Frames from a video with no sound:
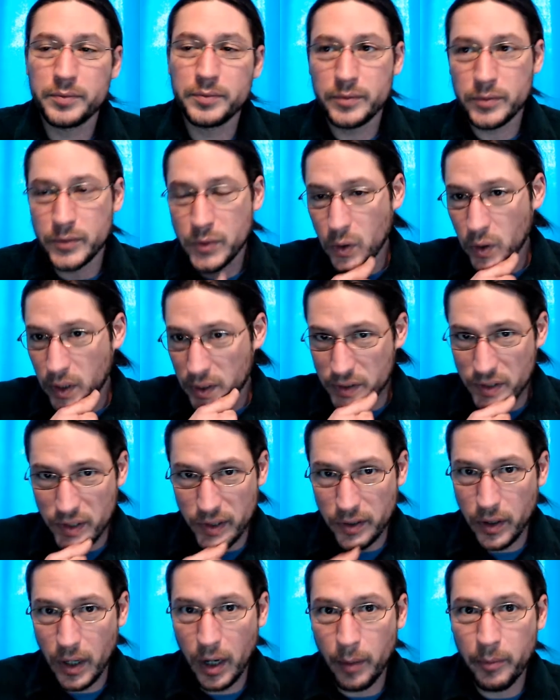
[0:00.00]
don't
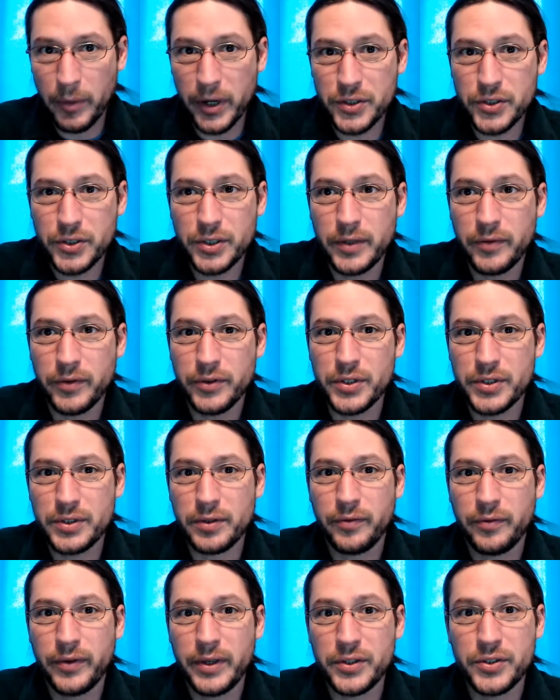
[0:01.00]
consider how much even just a
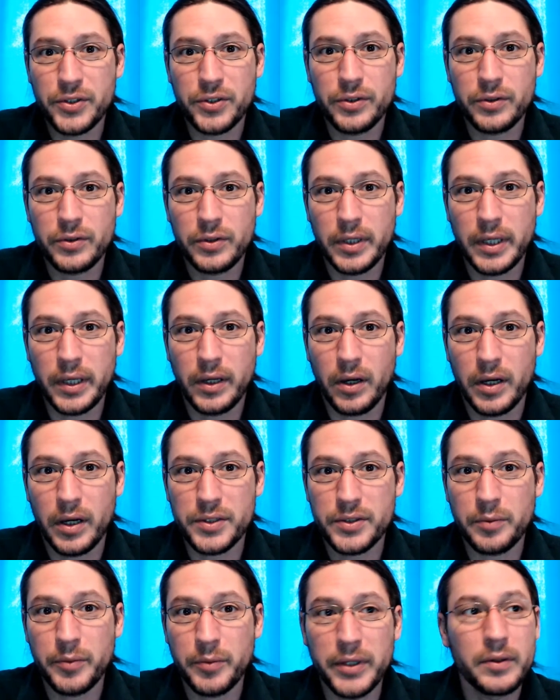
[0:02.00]
fish can cost.
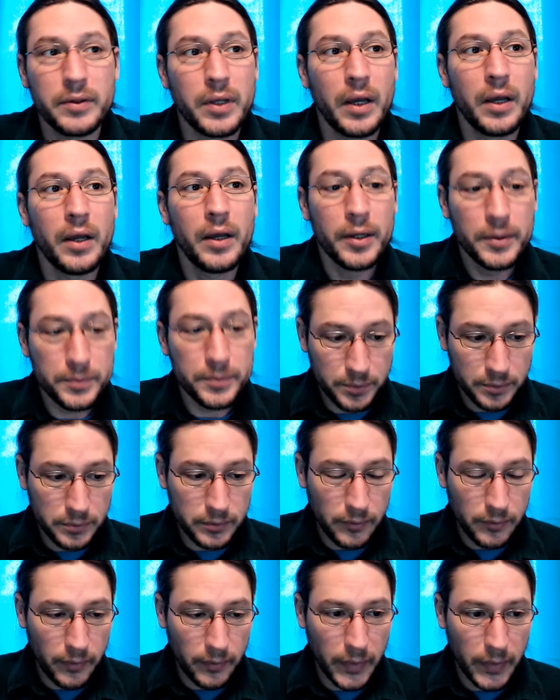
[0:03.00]
I mean,
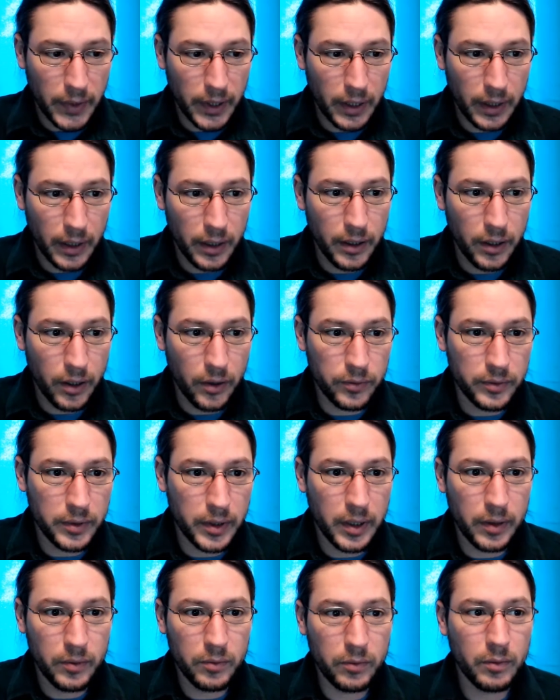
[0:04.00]
you know,
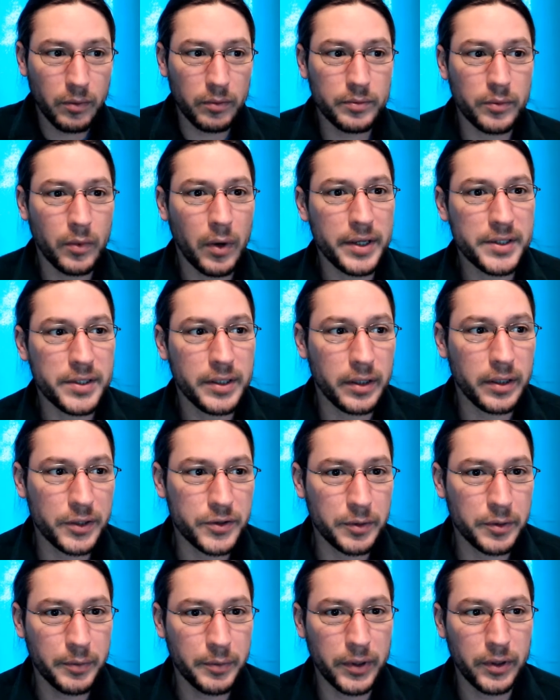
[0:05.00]
the rise in the
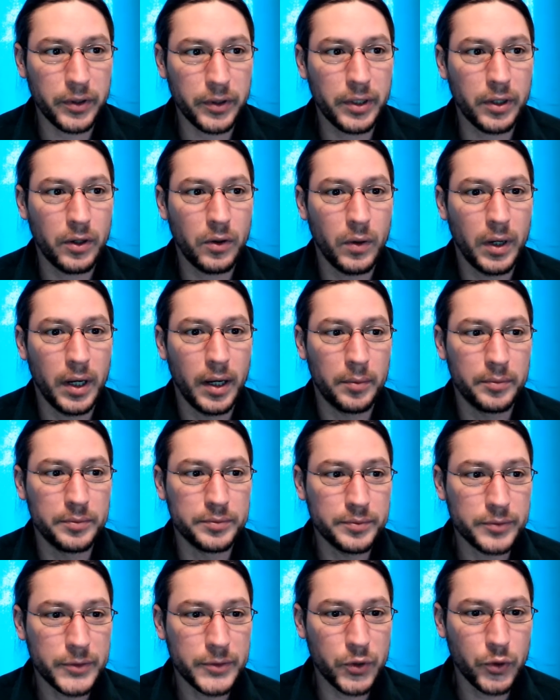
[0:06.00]
electric bill, you know,
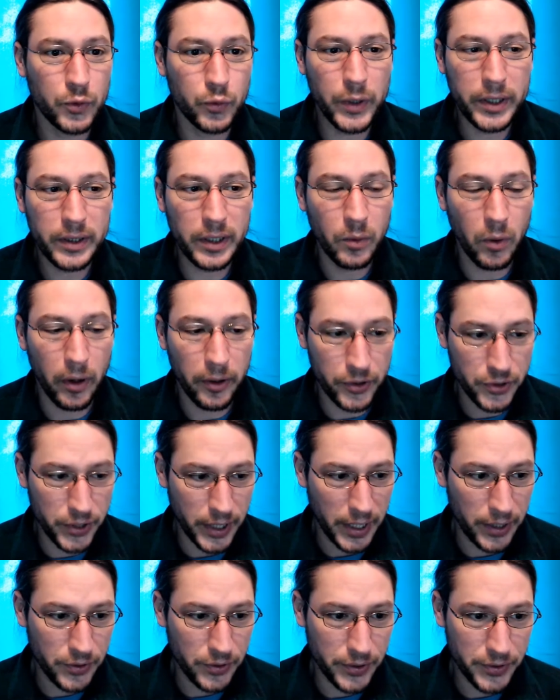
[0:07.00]
doing weekly water
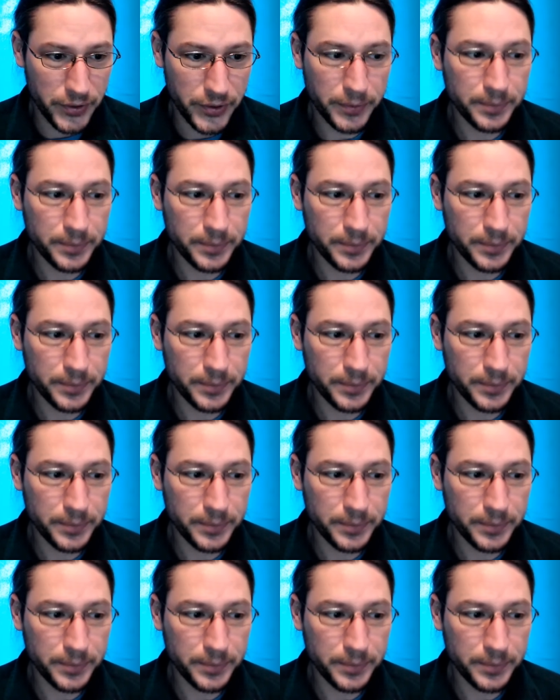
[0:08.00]
changes,